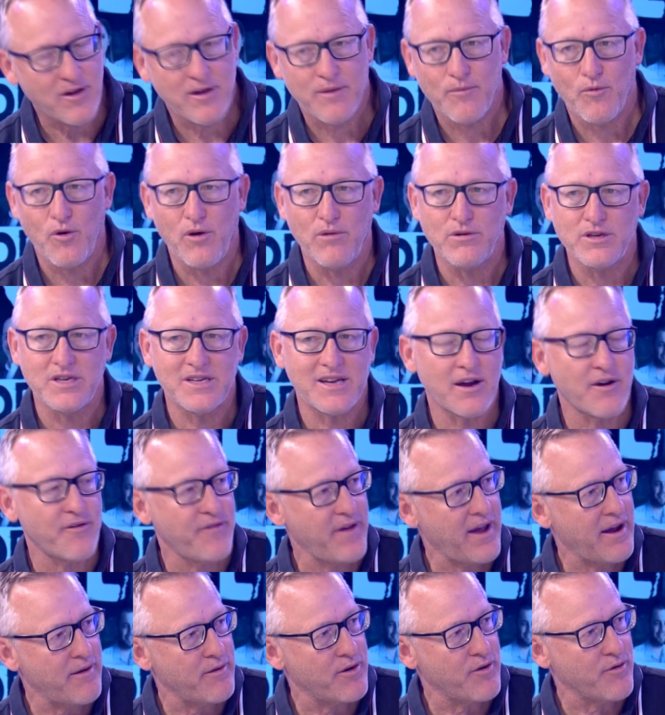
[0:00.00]
Like, why would you take
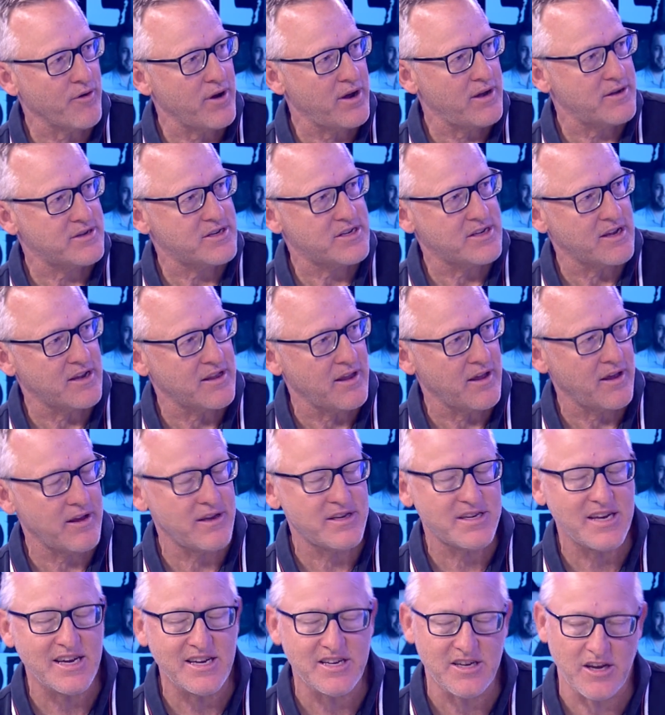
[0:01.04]
off Harry Grant and stick...
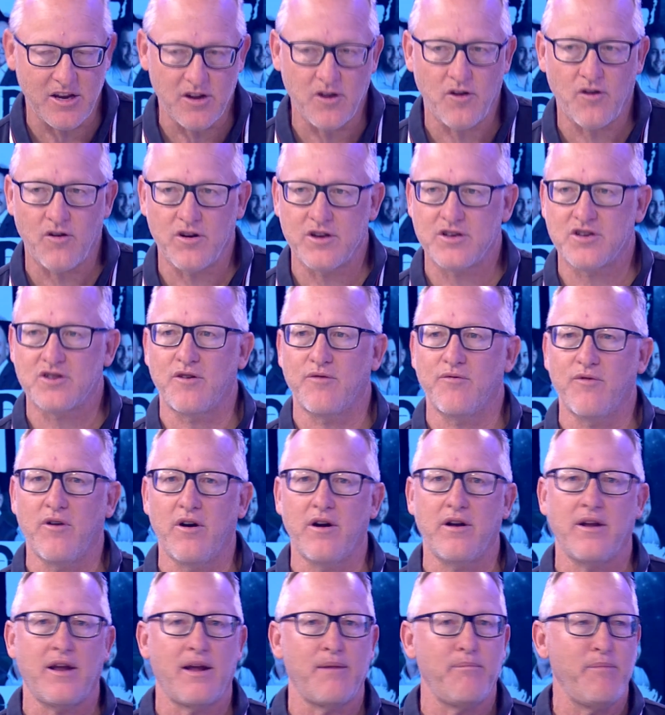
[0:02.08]
It's easy in hindsight,
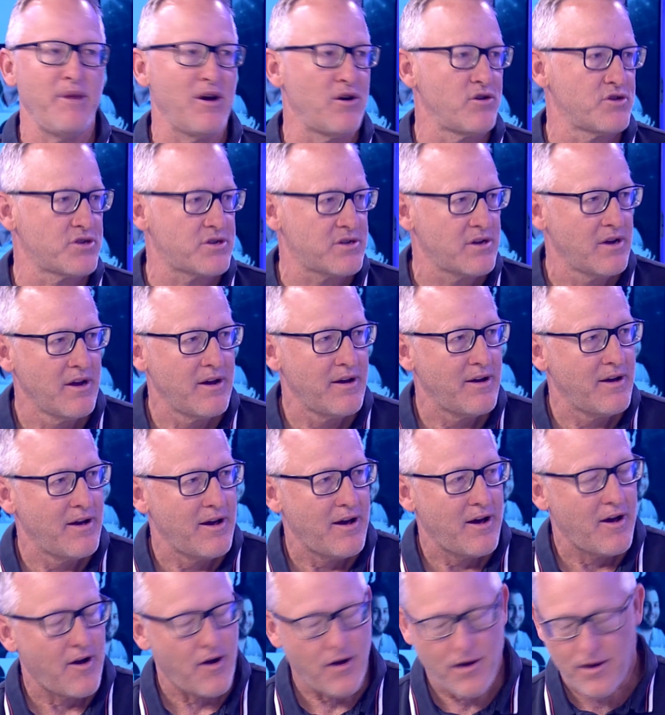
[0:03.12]
right? And Mel's...
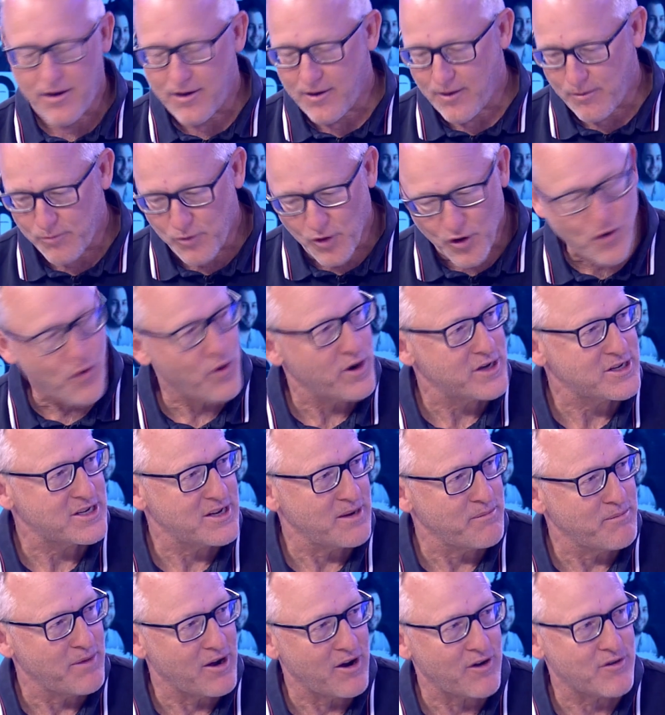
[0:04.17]
I'm not
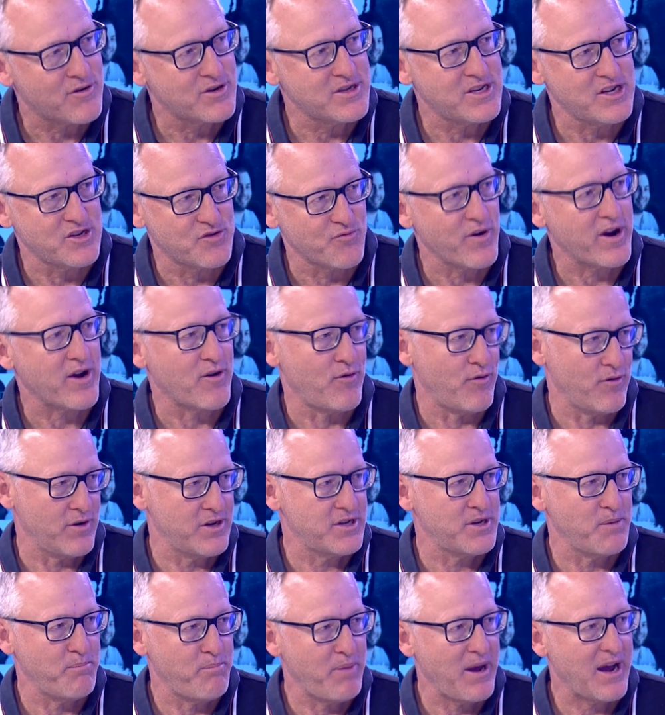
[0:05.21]
questioning Mel because his record
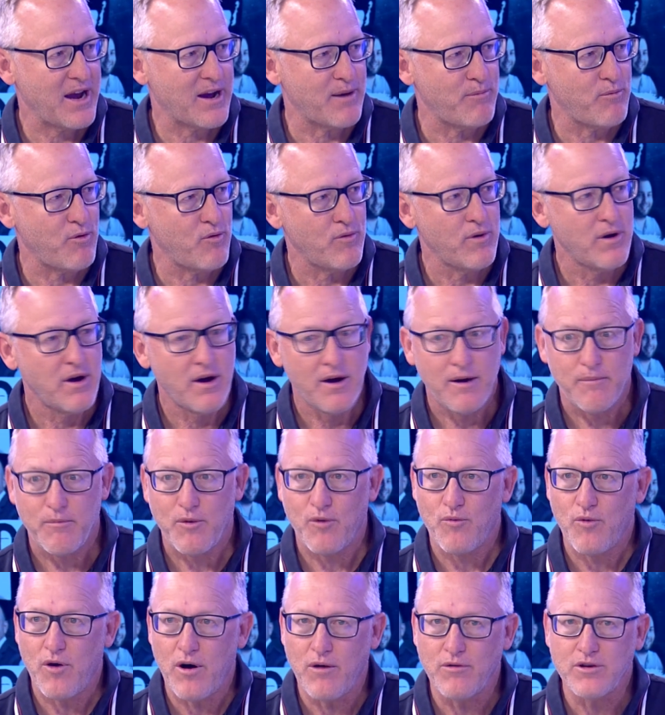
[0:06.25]
is impeccable.
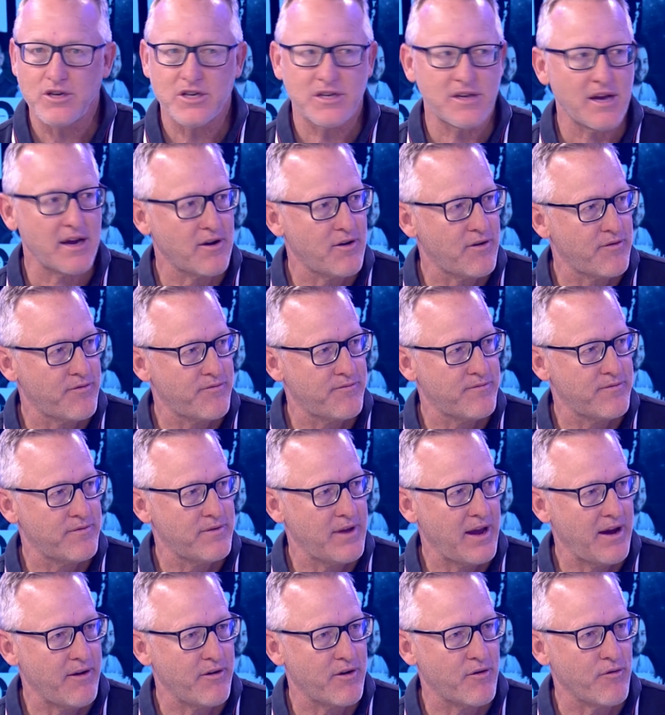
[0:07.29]
But why would you take off
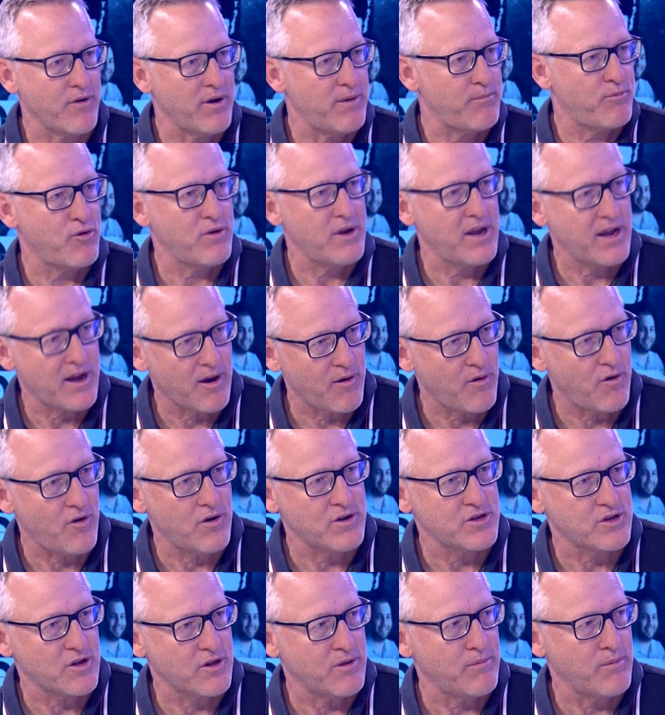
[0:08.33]
Harry Grant and put Nicho
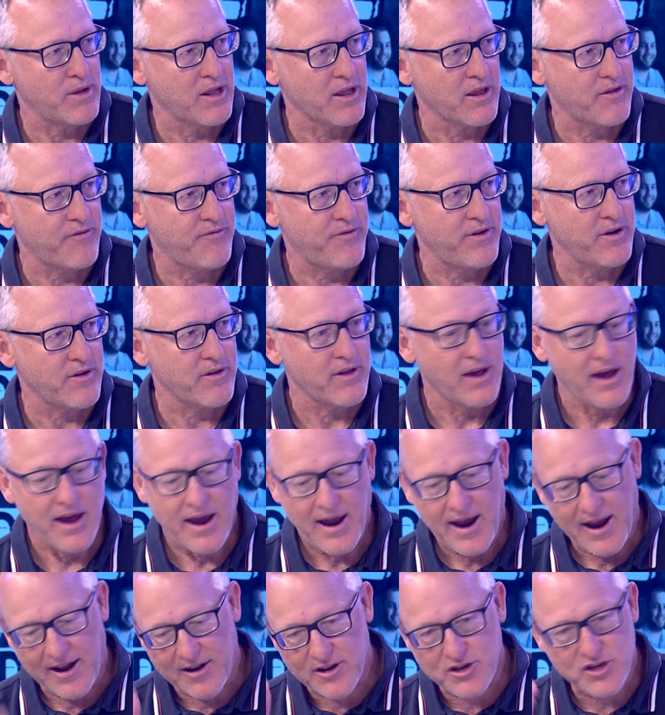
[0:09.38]
Hynes on the middle of the field?
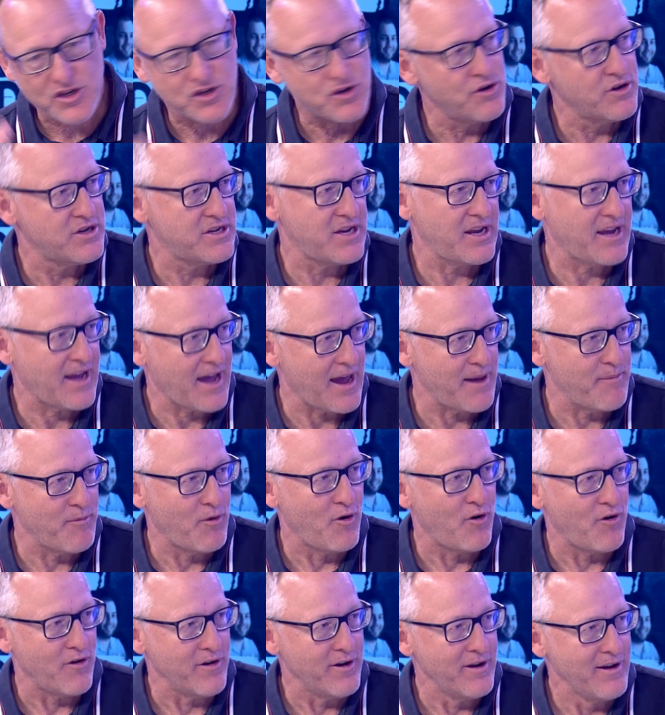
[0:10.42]
And as soon as he came
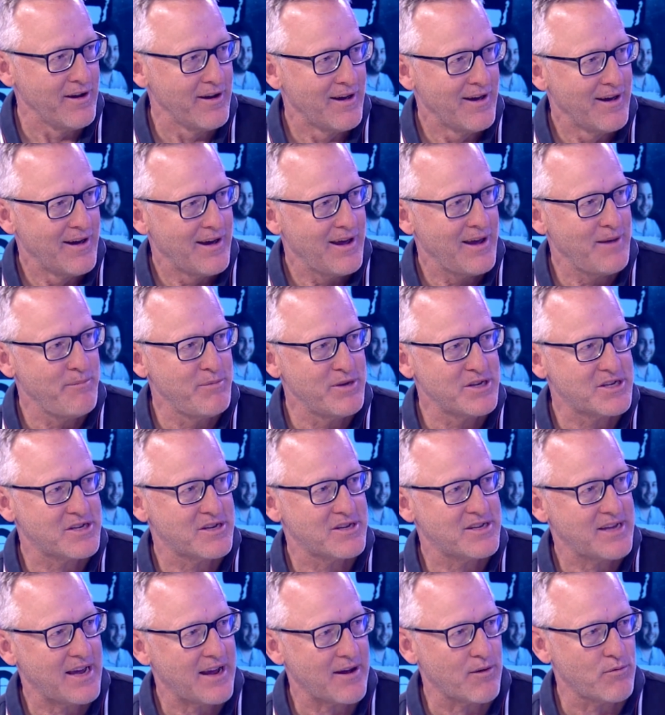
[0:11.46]
on... He missed
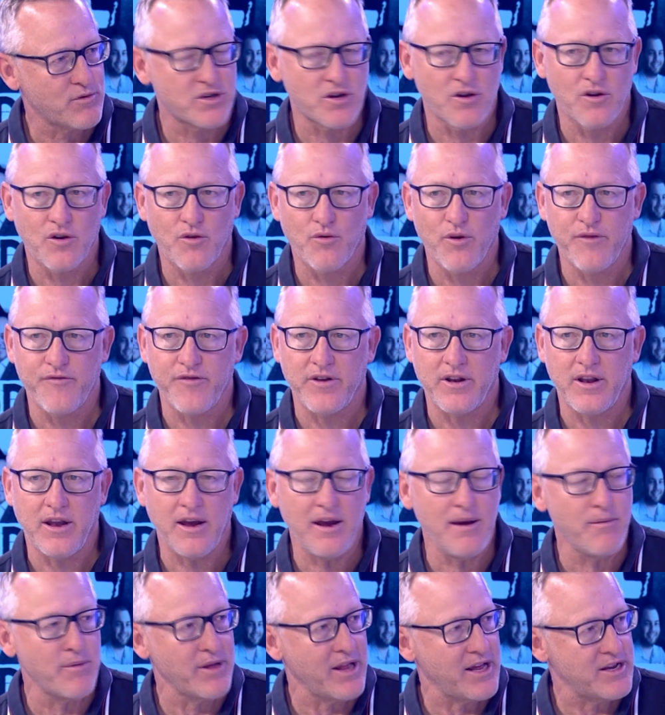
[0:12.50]
the tackle. Was it on Griffin
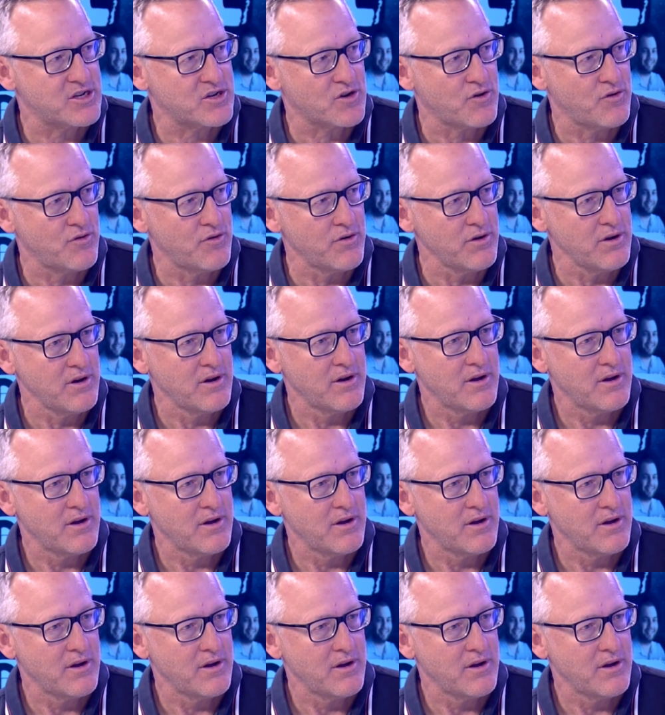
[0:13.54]
Neame and they scored?